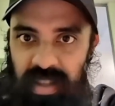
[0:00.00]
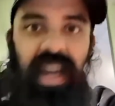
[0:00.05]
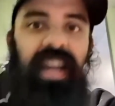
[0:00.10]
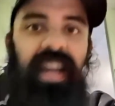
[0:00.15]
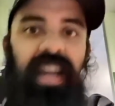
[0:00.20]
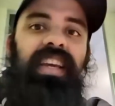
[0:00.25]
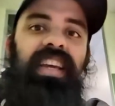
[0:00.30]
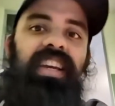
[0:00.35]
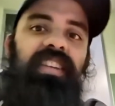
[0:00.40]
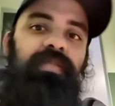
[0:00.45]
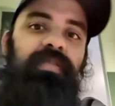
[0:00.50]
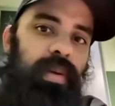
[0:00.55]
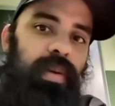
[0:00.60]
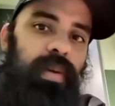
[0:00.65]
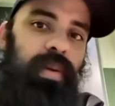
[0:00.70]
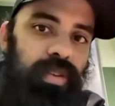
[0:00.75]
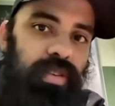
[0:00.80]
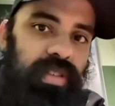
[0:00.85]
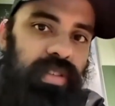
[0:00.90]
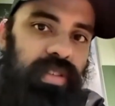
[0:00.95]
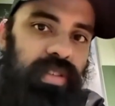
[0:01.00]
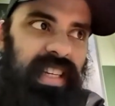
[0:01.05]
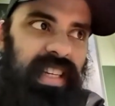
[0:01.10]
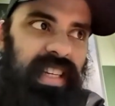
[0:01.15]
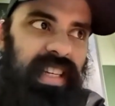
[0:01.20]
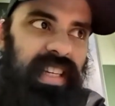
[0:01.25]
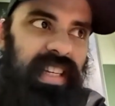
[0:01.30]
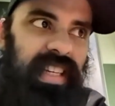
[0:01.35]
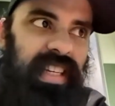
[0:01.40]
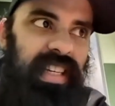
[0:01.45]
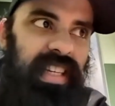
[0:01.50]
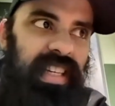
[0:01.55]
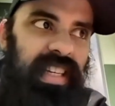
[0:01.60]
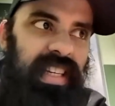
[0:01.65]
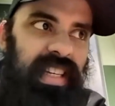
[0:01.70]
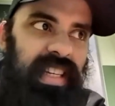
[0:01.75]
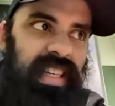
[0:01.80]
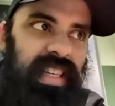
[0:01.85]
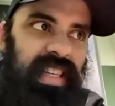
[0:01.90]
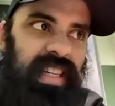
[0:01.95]
I think of my music as like
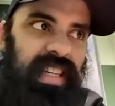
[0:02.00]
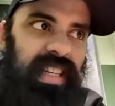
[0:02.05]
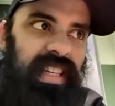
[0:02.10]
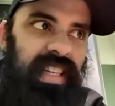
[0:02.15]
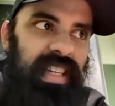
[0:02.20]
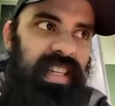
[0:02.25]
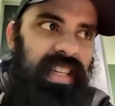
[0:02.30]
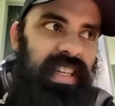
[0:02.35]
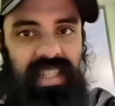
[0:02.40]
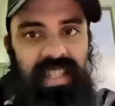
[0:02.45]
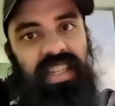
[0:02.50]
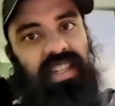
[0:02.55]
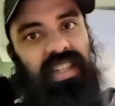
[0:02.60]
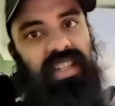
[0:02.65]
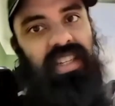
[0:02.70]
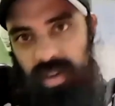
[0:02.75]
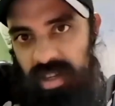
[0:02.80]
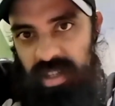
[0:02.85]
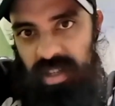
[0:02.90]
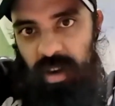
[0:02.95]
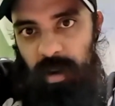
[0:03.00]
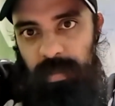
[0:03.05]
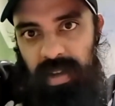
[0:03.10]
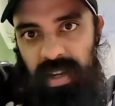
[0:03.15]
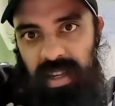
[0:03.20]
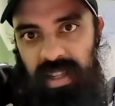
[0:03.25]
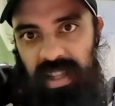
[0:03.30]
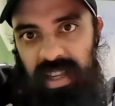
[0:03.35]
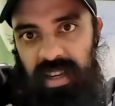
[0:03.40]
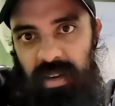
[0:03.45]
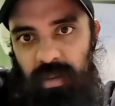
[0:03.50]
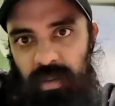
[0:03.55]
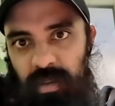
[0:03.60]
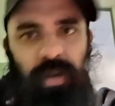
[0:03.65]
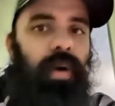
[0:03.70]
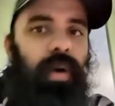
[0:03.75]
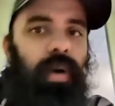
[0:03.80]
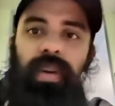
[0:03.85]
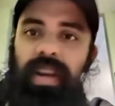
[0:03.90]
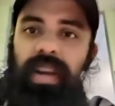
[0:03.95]
sonic essays on a topic. Like, what do
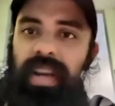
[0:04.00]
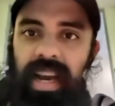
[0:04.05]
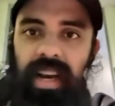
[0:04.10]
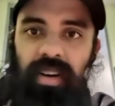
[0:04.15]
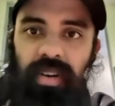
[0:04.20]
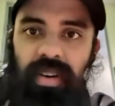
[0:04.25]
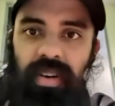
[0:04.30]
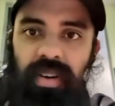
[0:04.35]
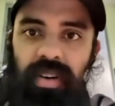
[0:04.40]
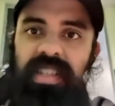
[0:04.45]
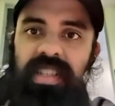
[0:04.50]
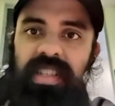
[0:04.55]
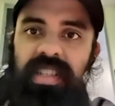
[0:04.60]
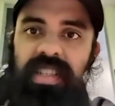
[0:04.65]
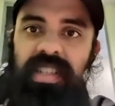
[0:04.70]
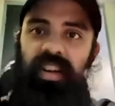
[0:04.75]
I want to get across?